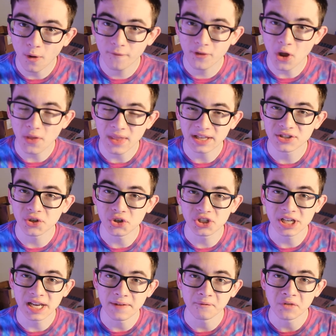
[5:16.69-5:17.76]
Ophion that
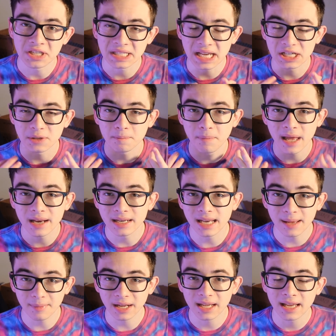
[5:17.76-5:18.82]
searched an infestation
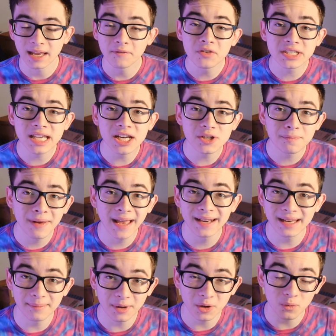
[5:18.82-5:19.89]
pandemic. Infestation
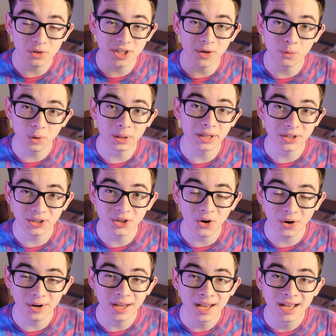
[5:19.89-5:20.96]
pandemic was a really good
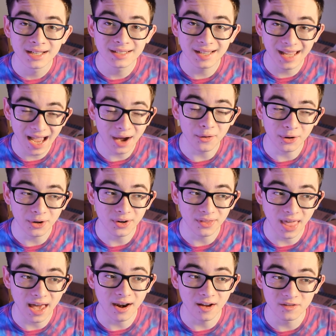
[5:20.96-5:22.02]
card to counter
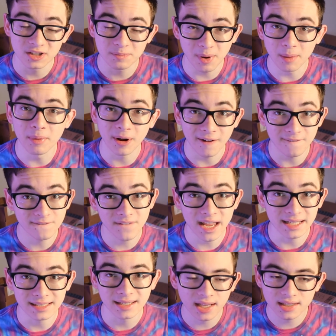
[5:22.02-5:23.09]
that of spellbook of
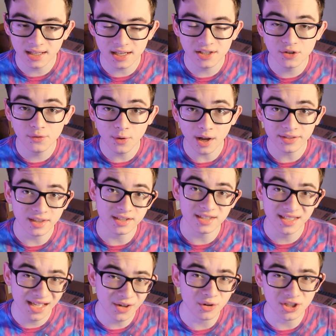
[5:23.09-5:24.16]
fate. And unless you've got the
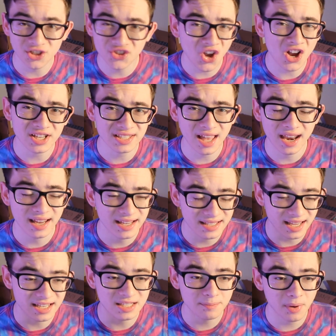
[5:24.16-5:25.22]
secret sauce that
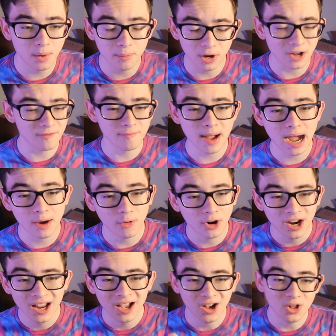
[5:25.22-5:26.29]
is a spellbook of
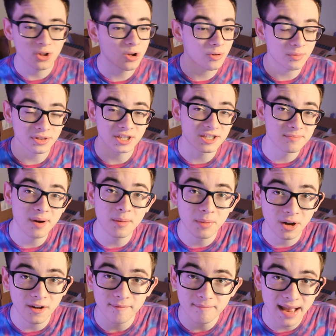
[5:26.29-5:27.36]
power along with the
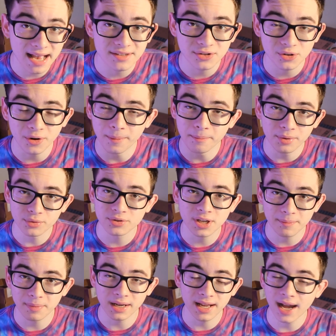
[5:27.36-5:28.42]
spellbook of master to
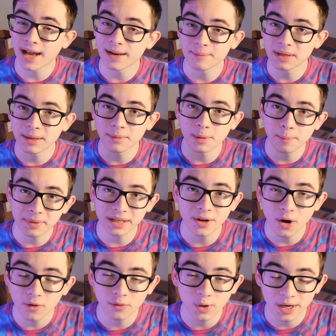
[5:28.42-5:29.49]
boost up a guy to be able to
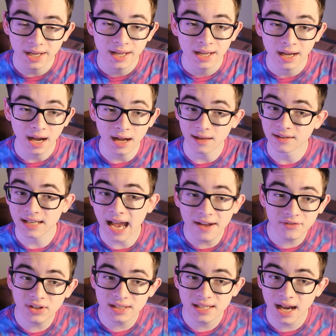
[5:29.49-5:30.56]
beat over it,
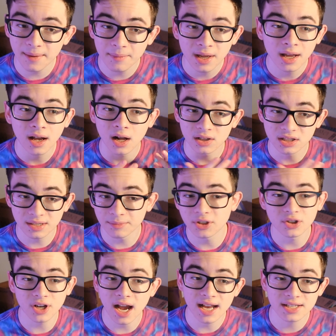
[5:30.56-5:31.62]
half of the time some
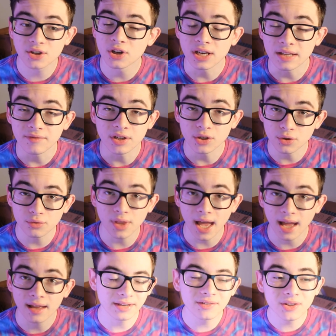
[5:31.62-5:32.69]
of your guys couldn't even do
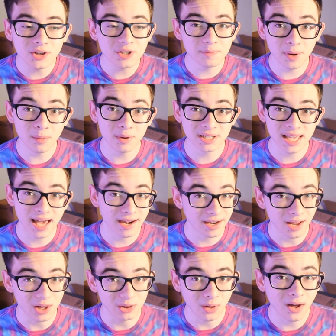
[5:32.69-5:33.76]
that. Even though spellbooks had
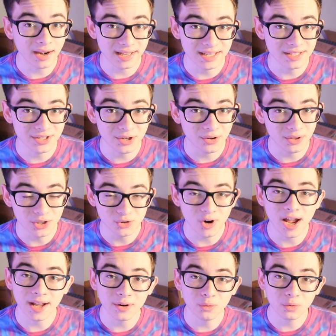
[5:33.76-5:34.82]
it a lot easier than
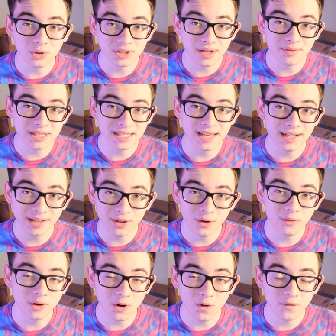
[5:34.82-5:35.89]
Dragon Wars, I would say, to
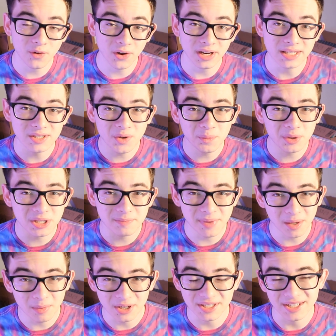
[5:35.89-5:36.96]
get over Ophion, it still put
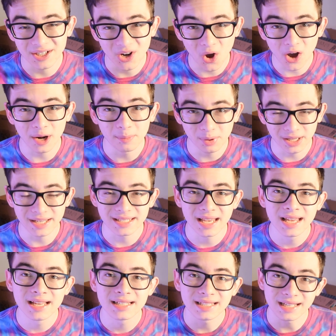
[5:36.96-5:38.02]
spellbooks in an odd place
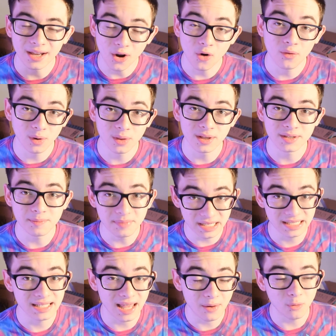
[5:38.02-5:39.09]
to get over this
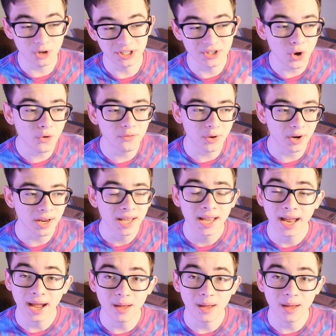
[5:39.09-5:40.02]
beast that was an Ophion.